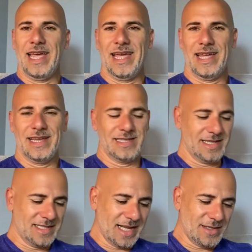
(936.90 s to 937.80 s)
And
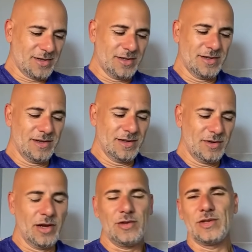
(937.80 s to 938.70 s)
Saturn
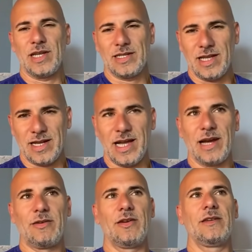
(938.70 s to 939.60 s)
going to sextile
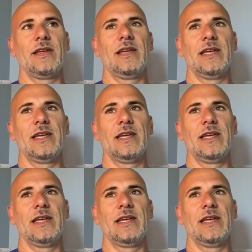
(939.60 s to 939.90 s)
Chiron